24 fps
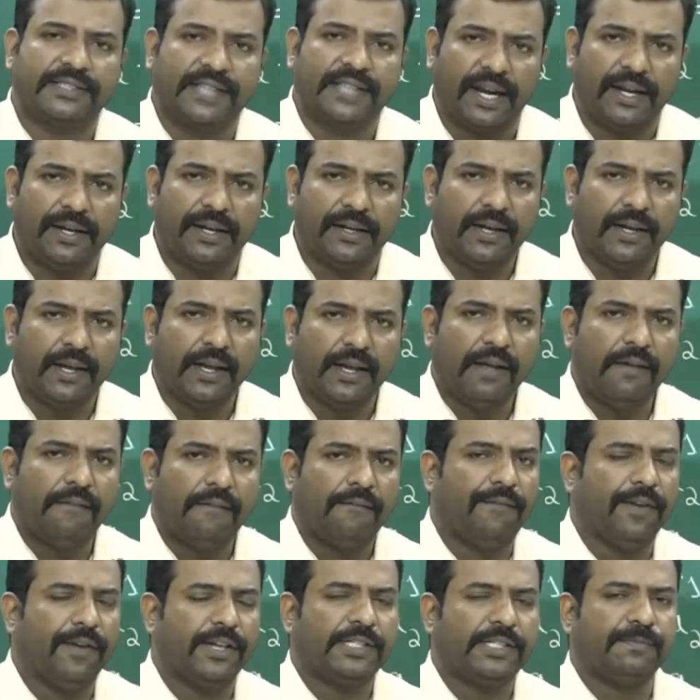side,
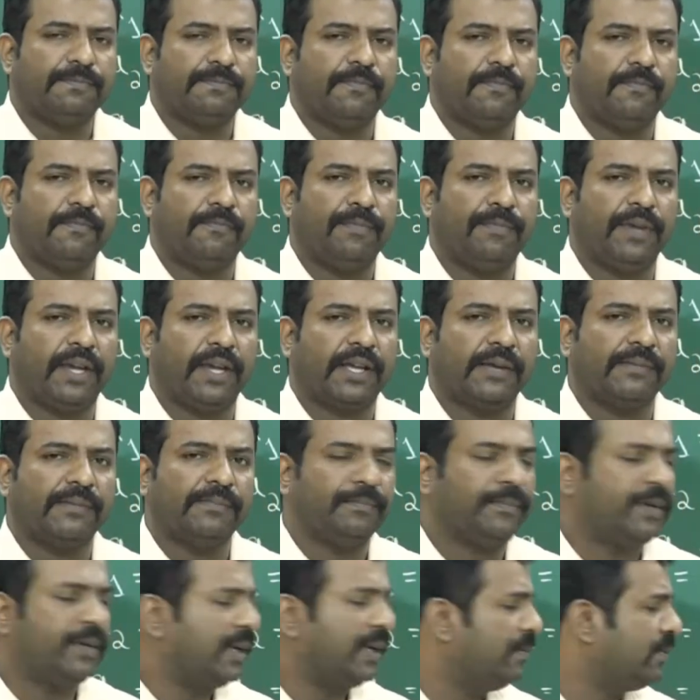which
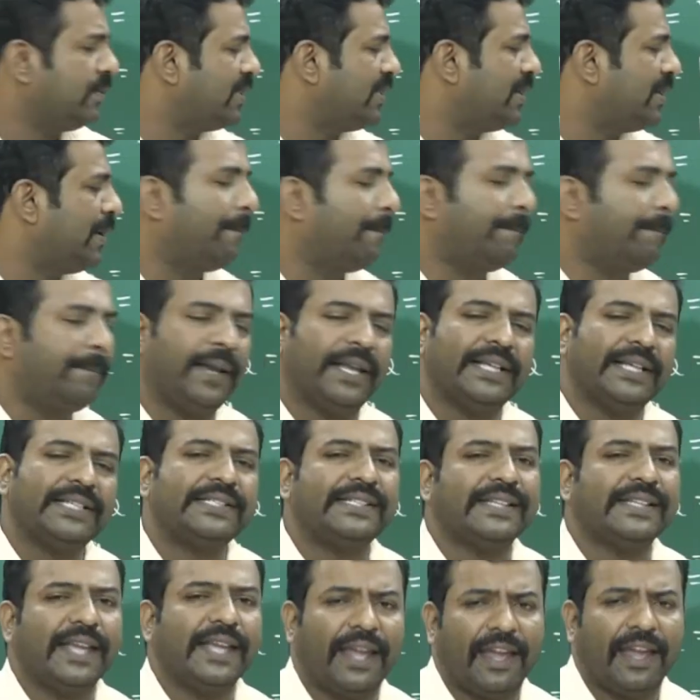becomes
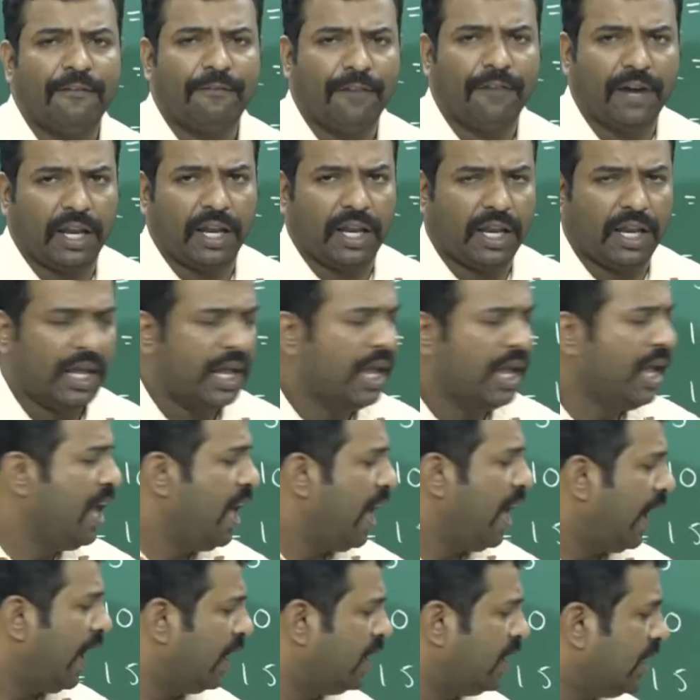plus A1.
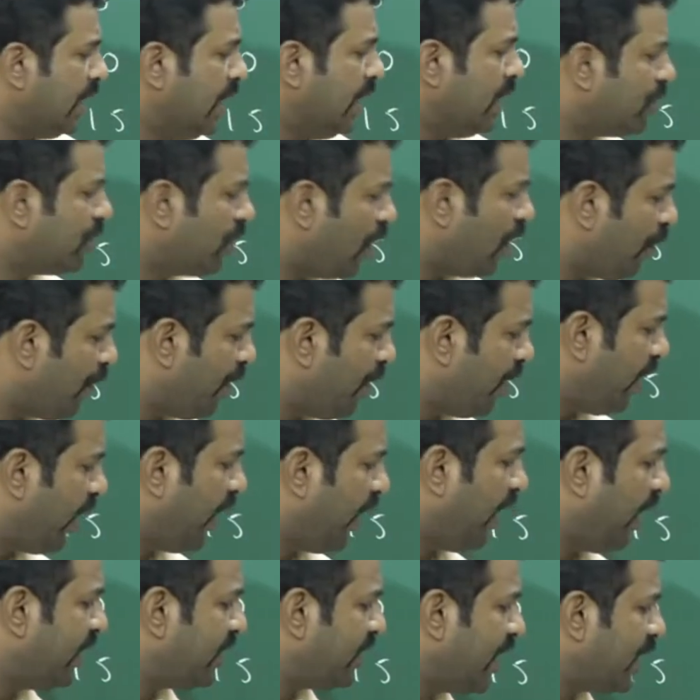And instead of
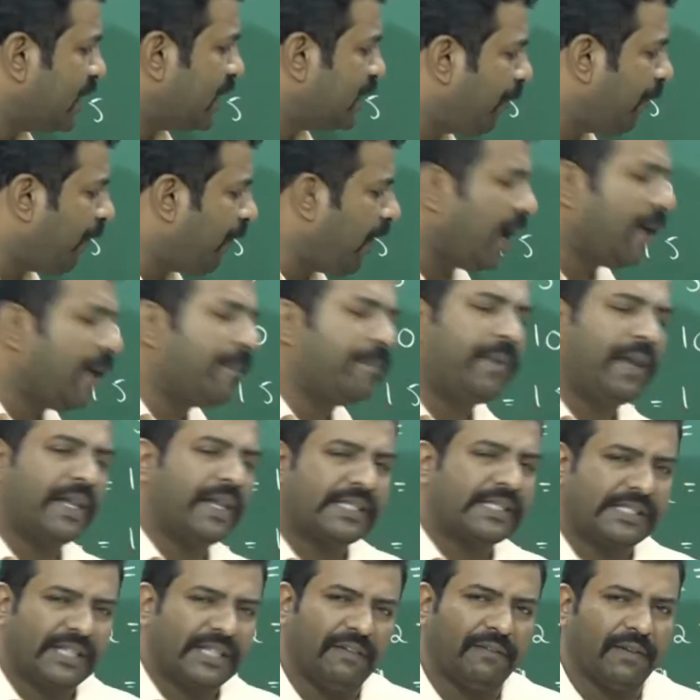writing it as 5
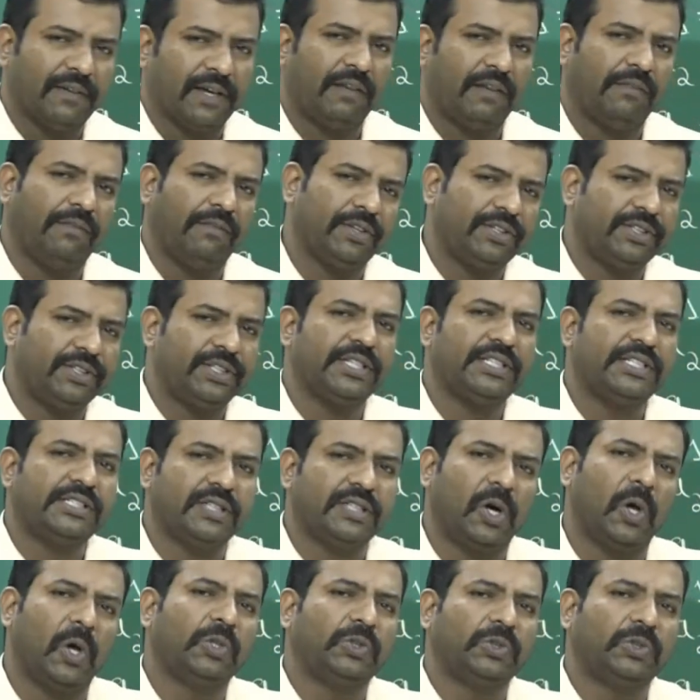plus A1, which
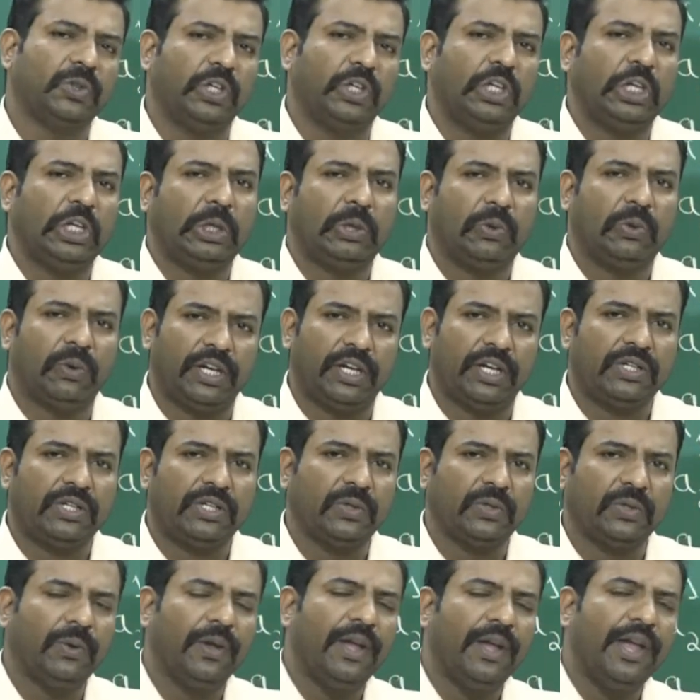is also
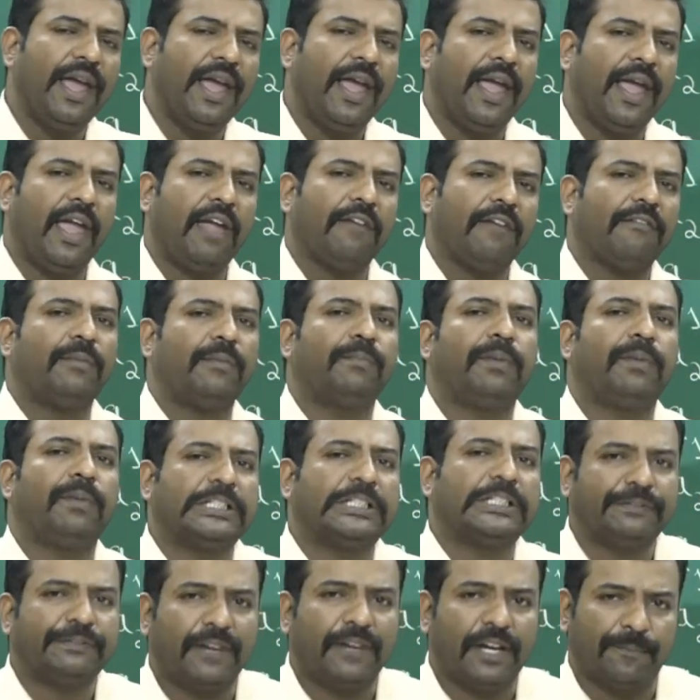equivalent to A1
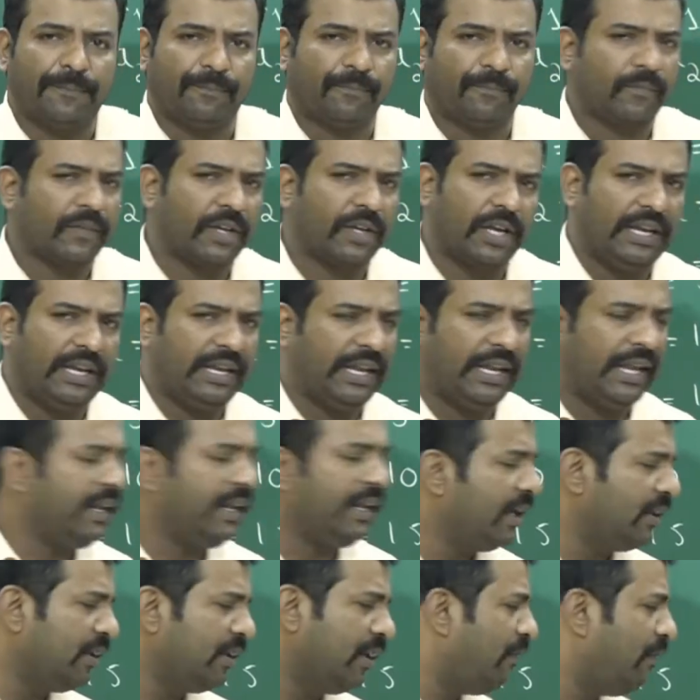plus 5. In
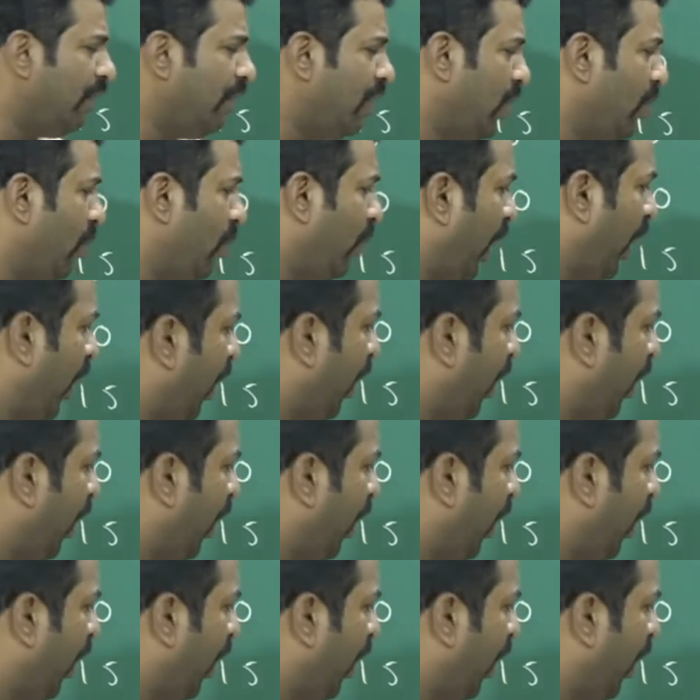any other way you